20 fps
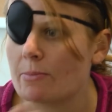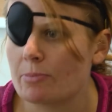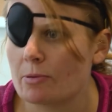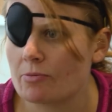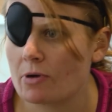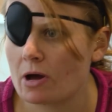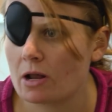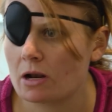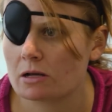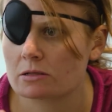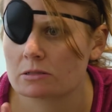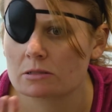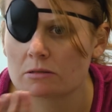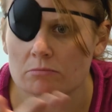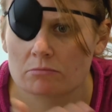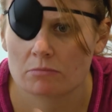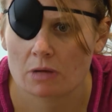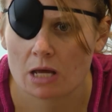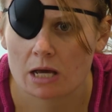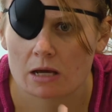Apple
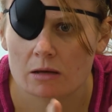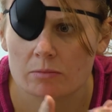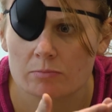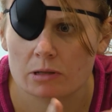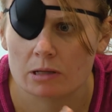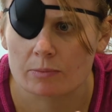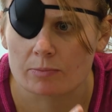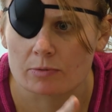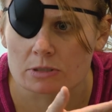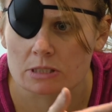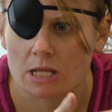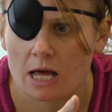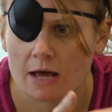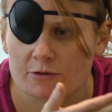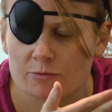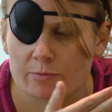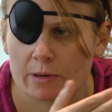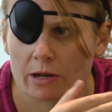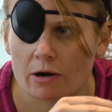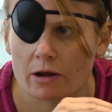products make people's
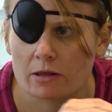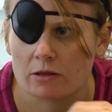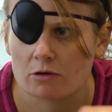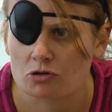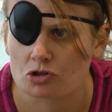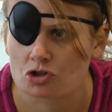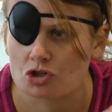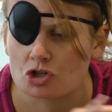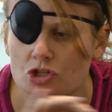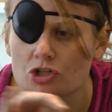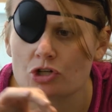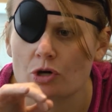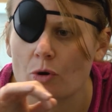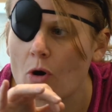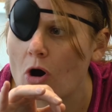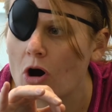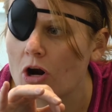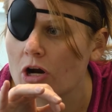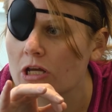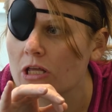lives better, and there's just
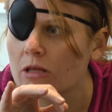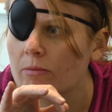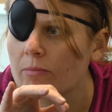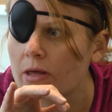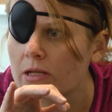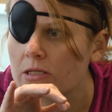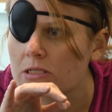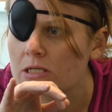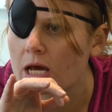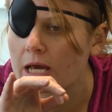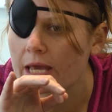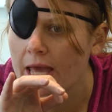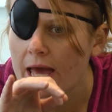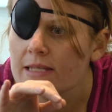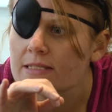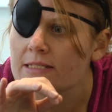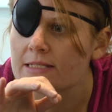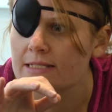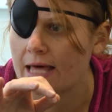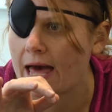no argument
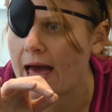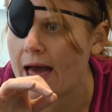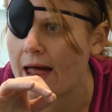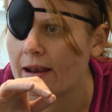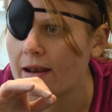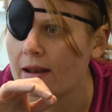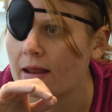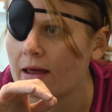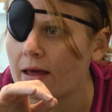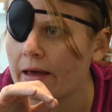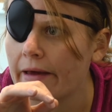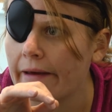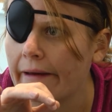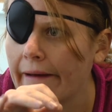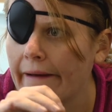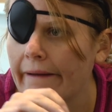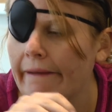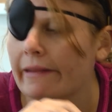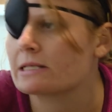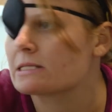against that. Right.
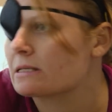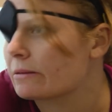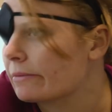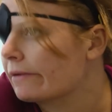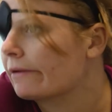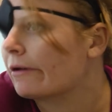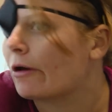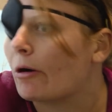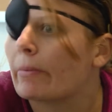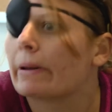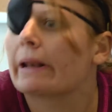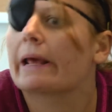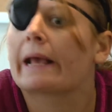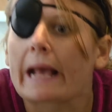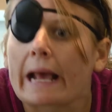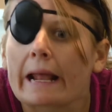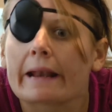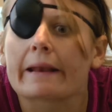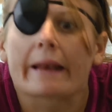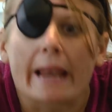And that's something
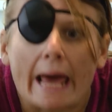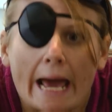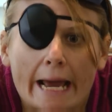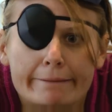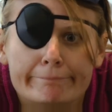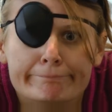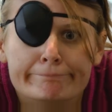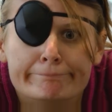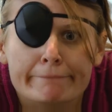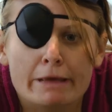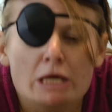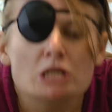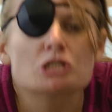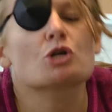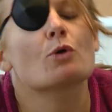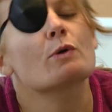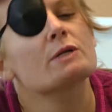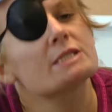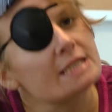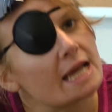nobody can deny. Right.
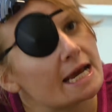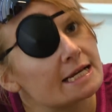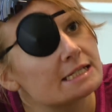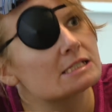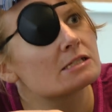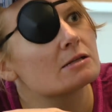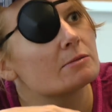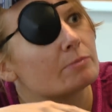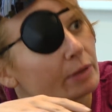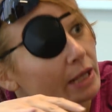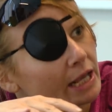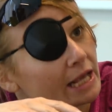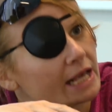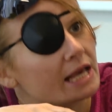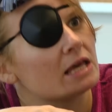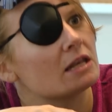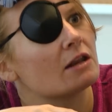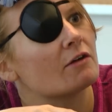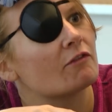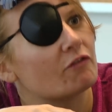So it's nice to
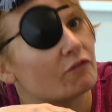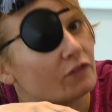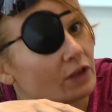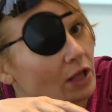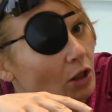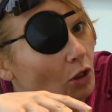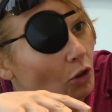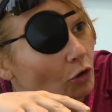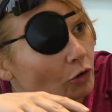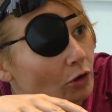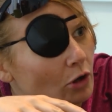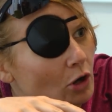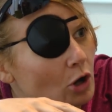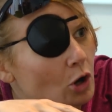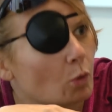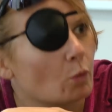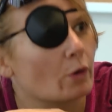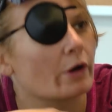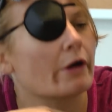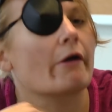be in a field
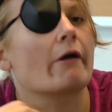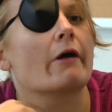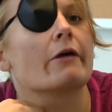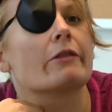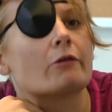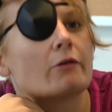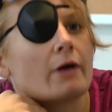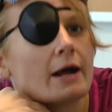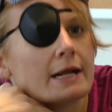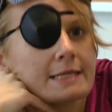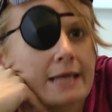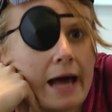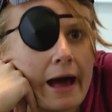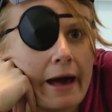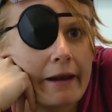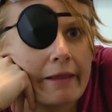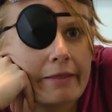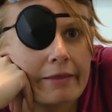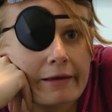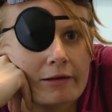where you're on the right
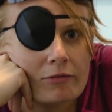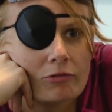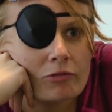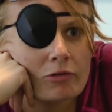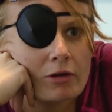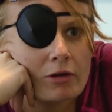side of things.